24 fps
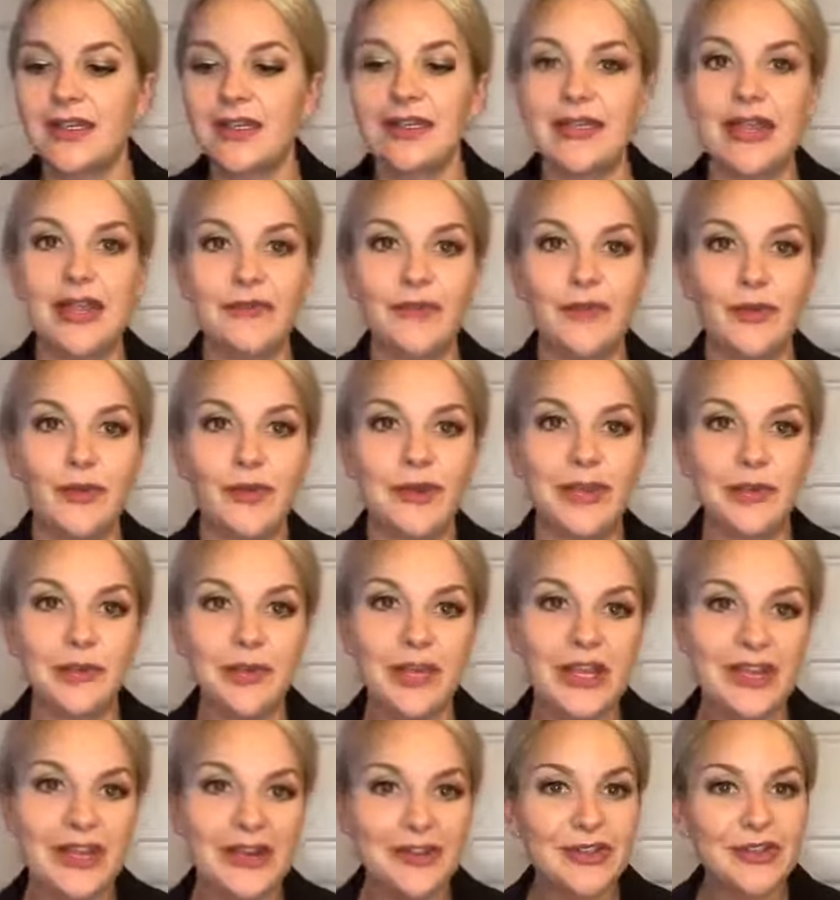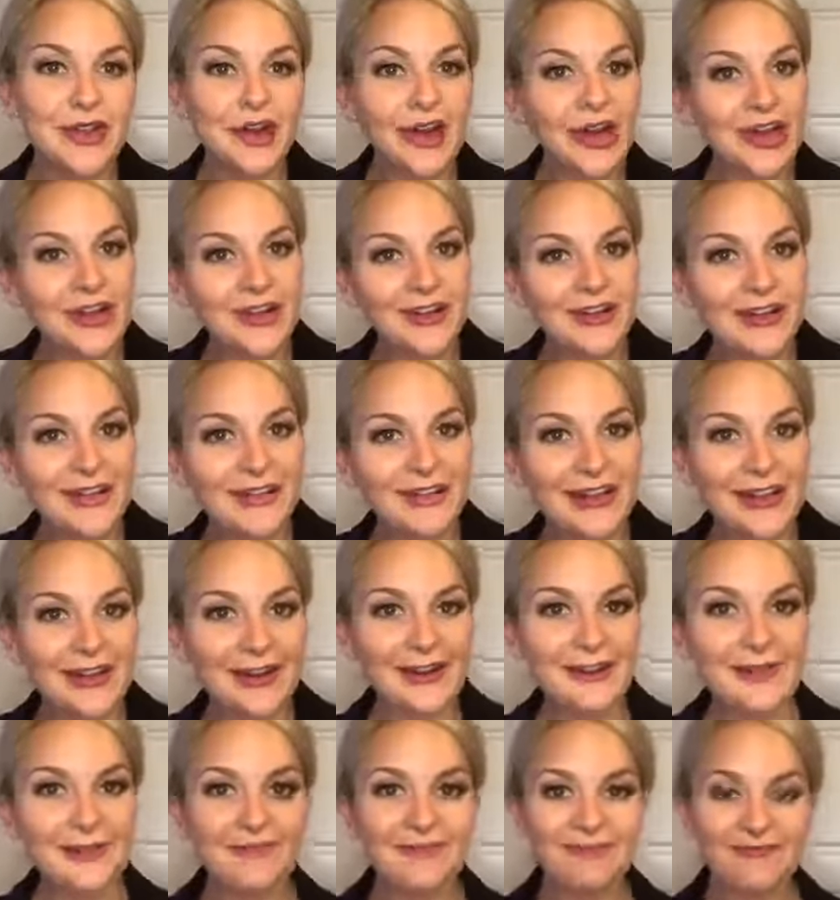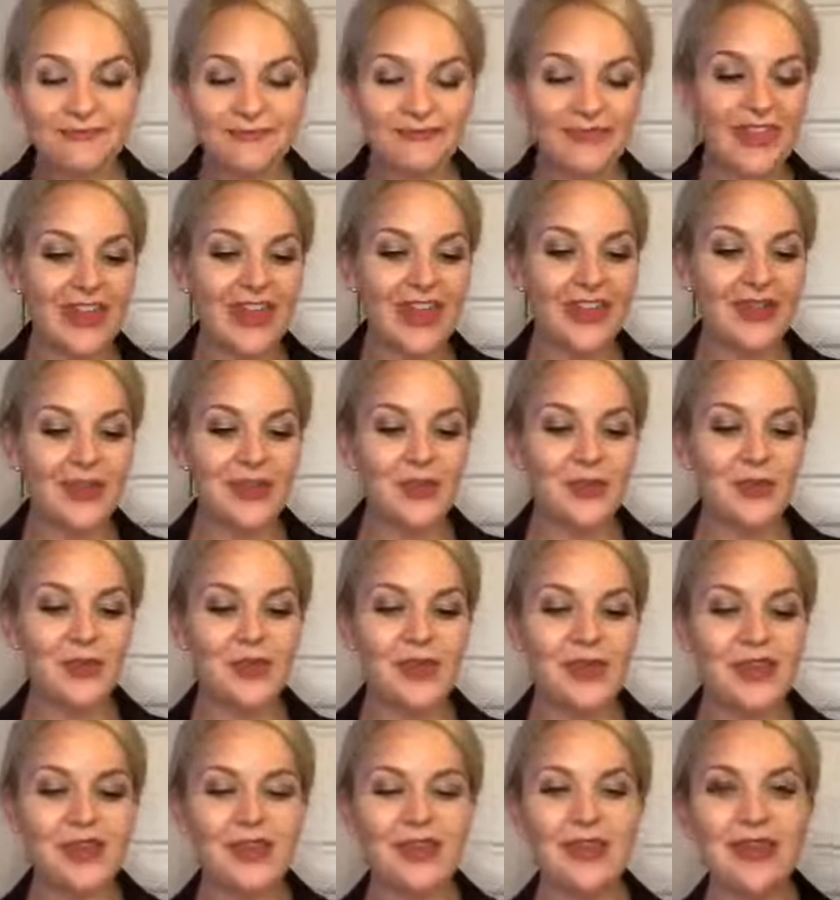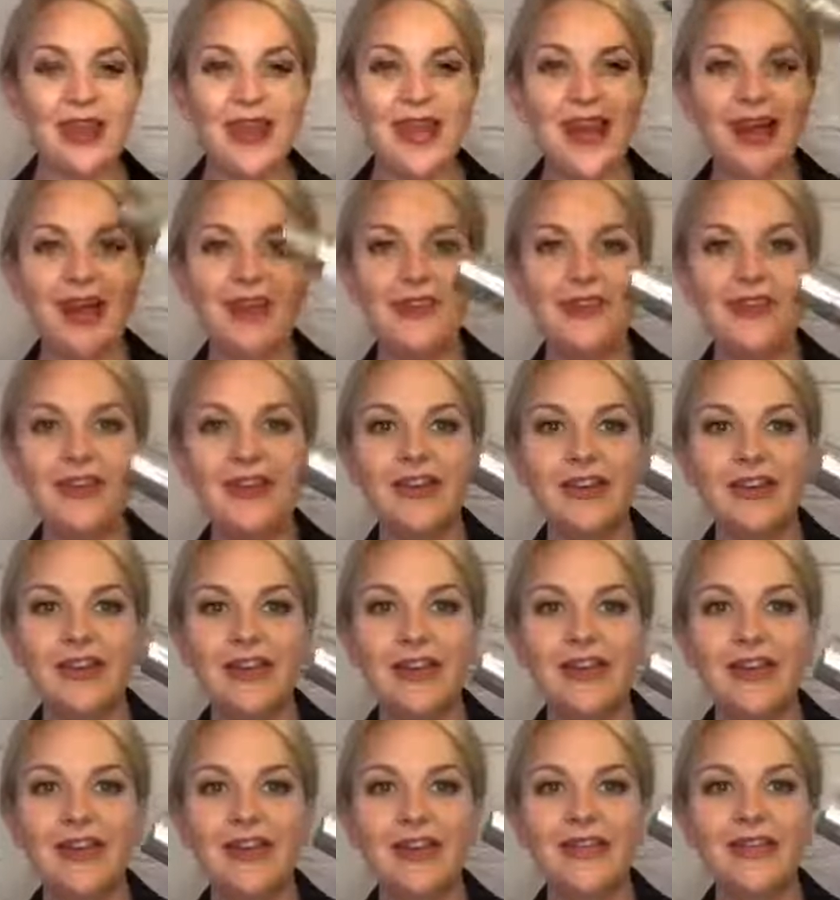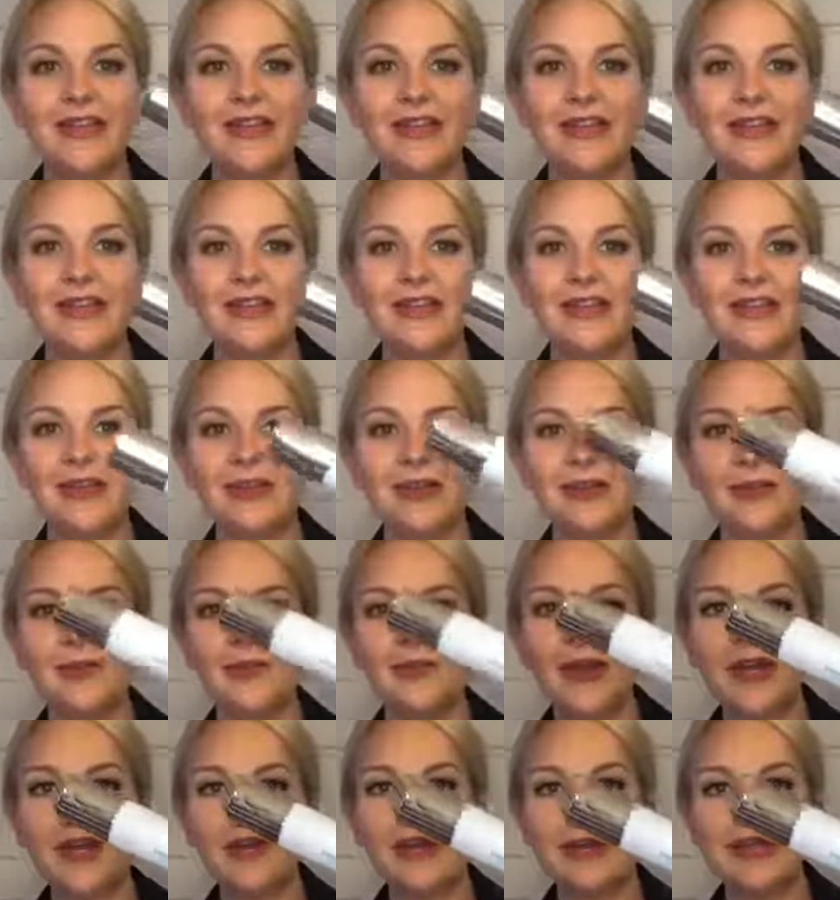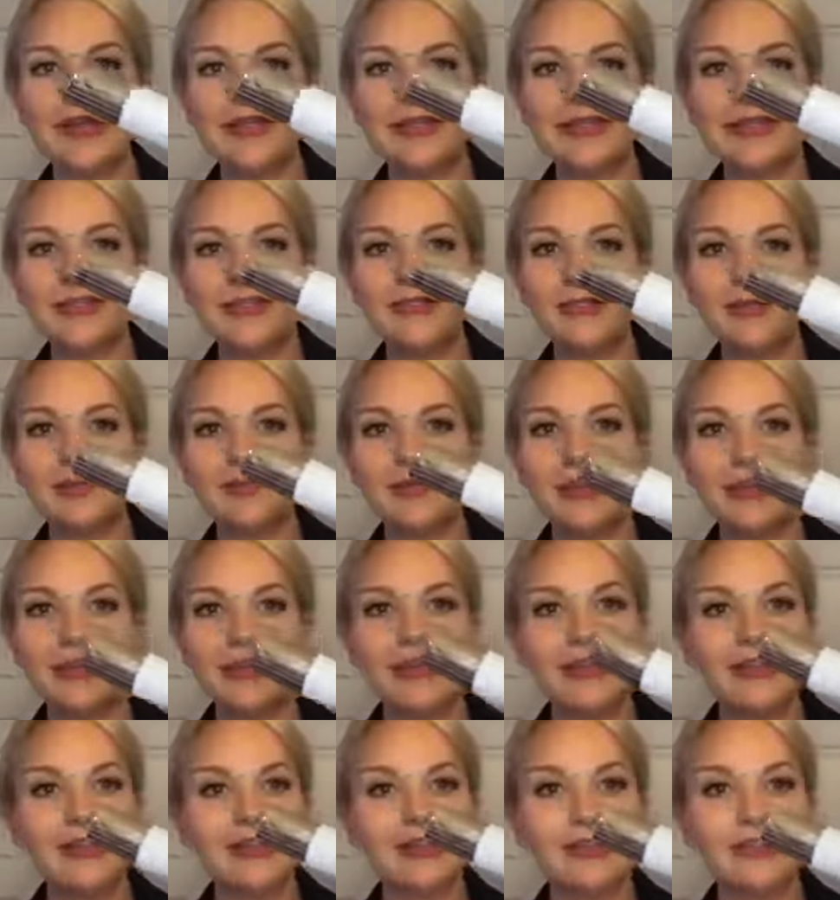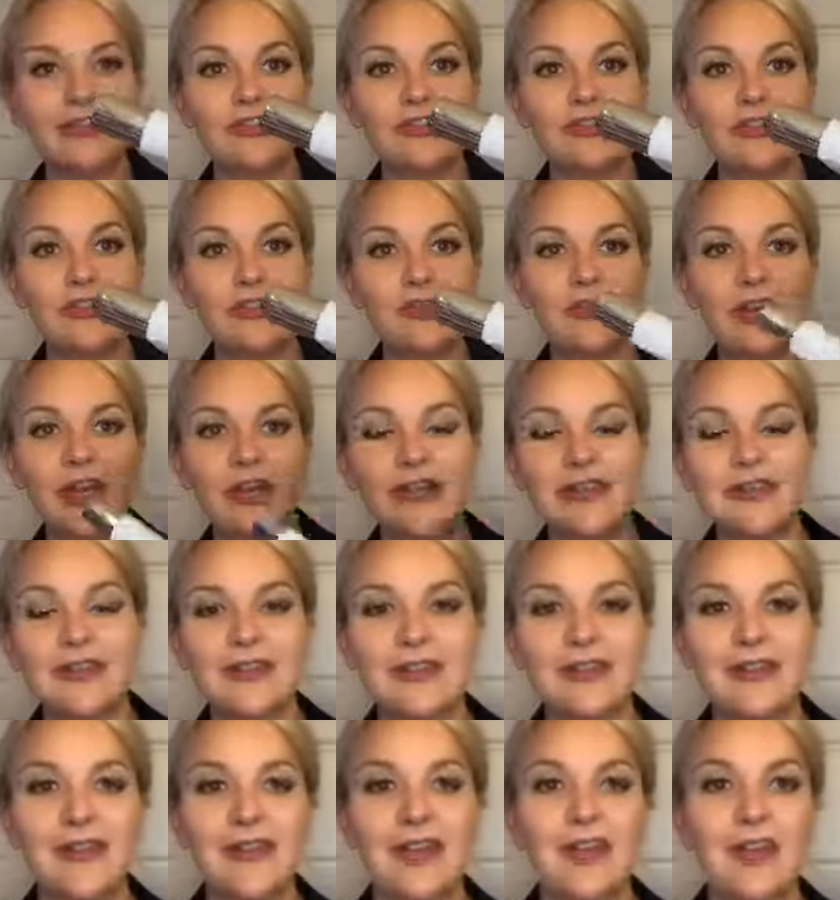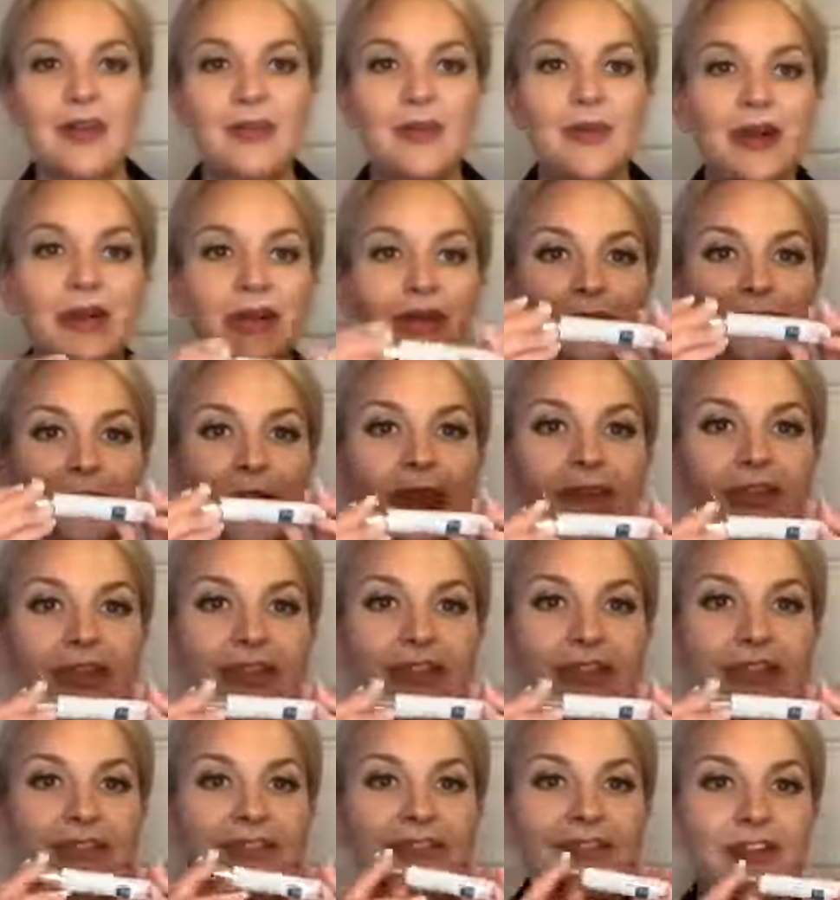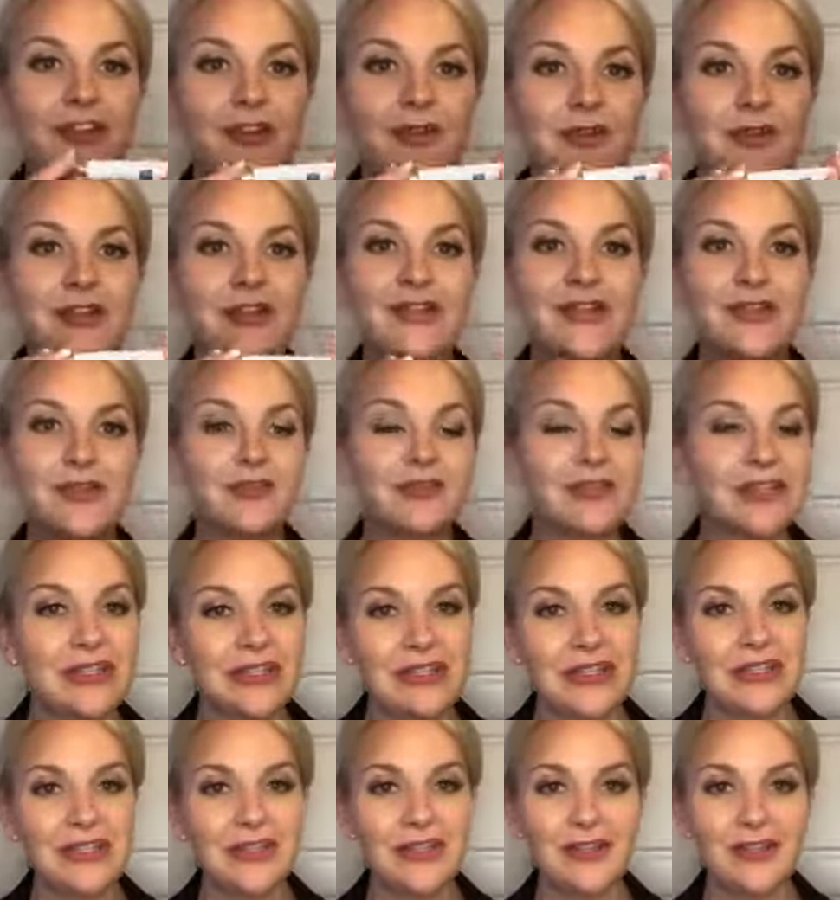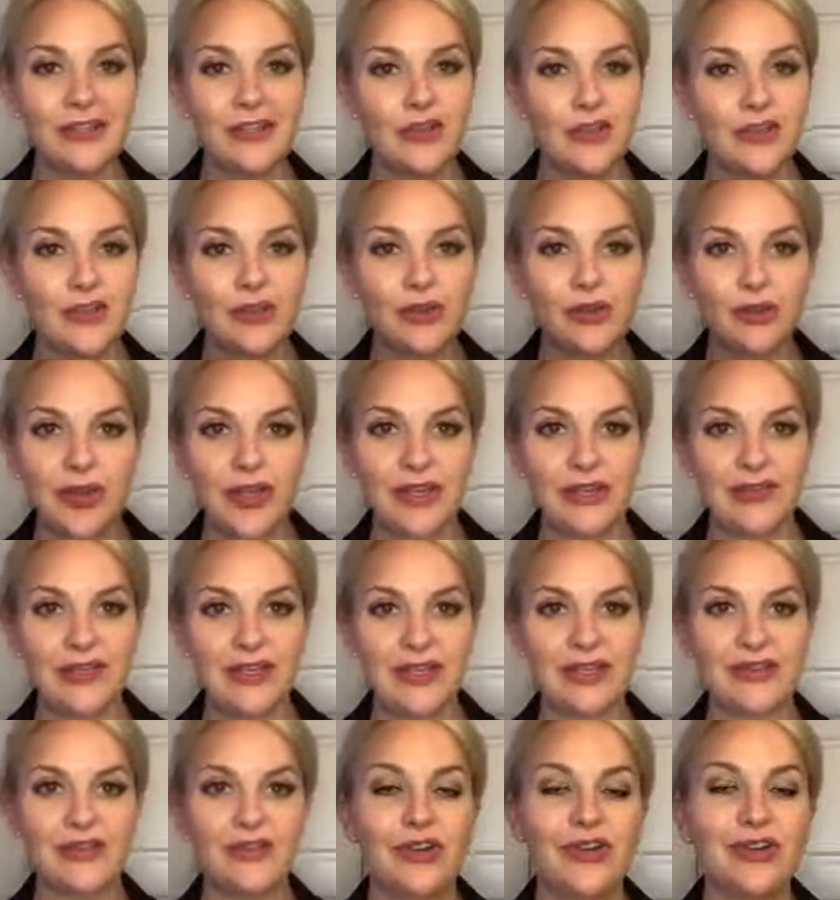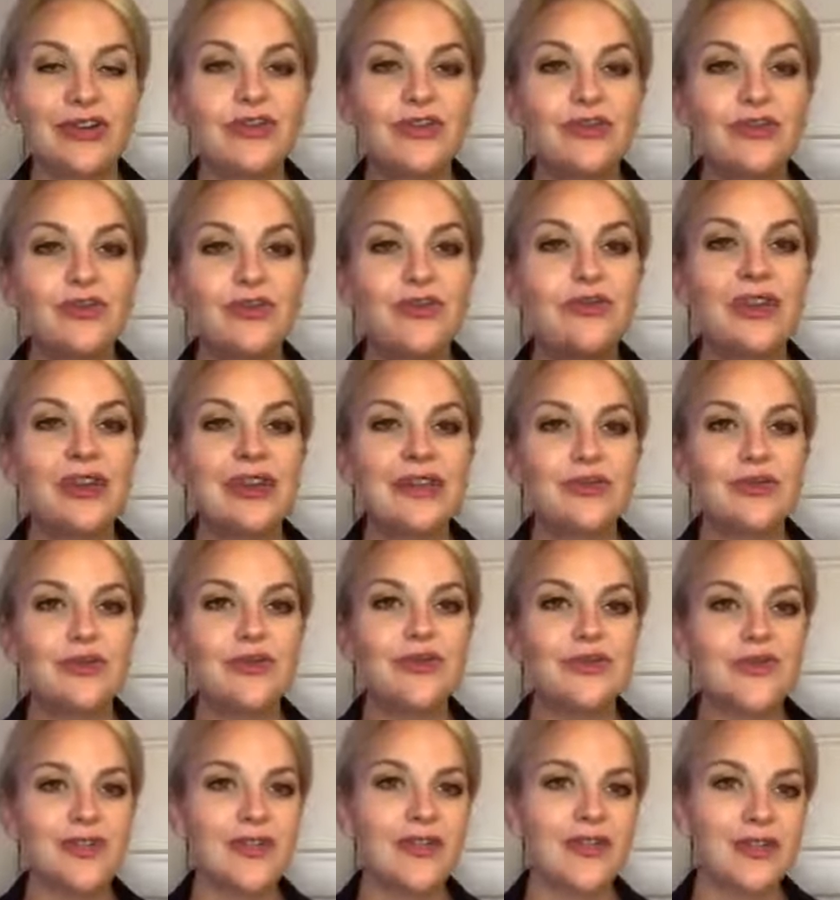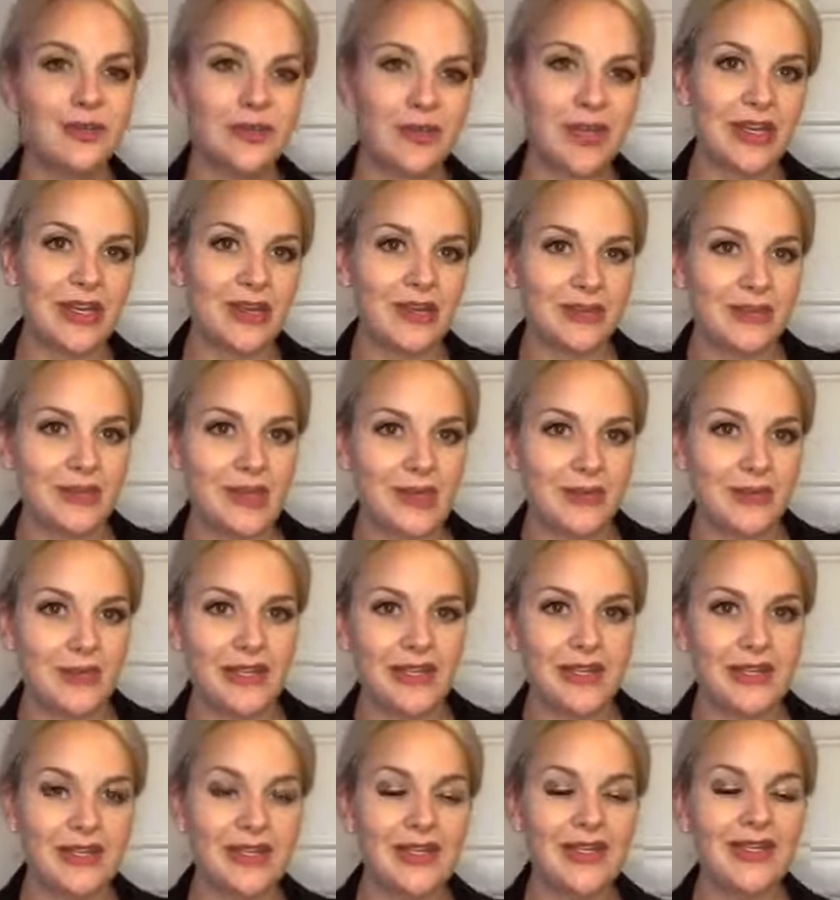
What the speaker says: Now, for when the breakouts are already there, we have the Bioacne Serum. My light is so bright, but Bioacne Serum is really your quick fix for as soon as you feel the breakout coming.